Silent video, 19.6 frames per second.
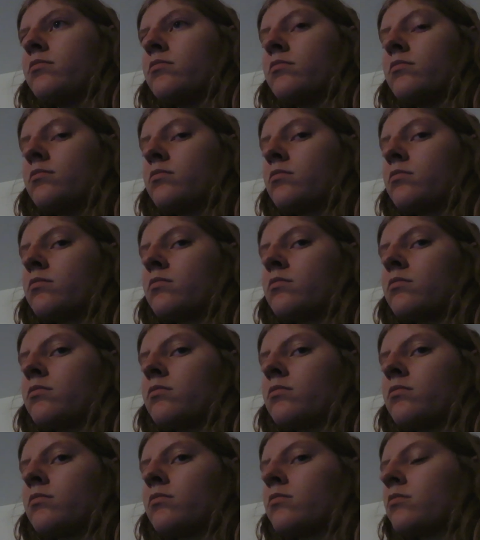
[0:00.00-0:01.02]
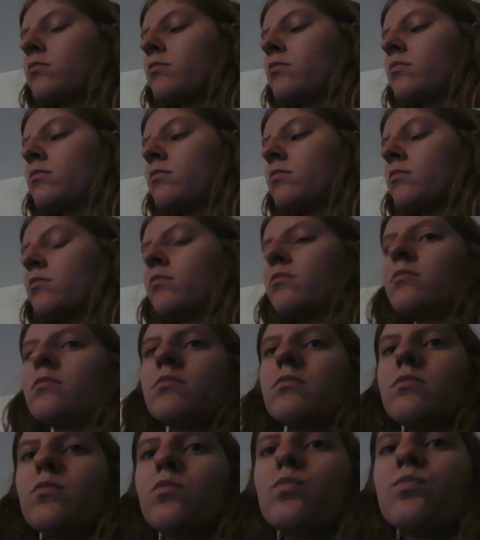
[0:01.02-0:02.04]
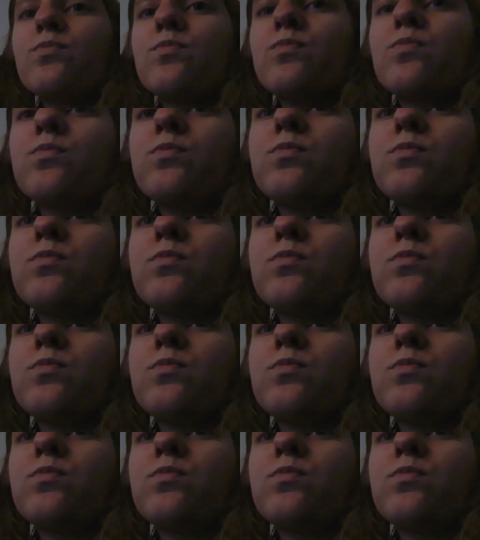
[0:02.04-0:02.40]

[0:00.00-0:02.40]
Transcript: (no one is talking)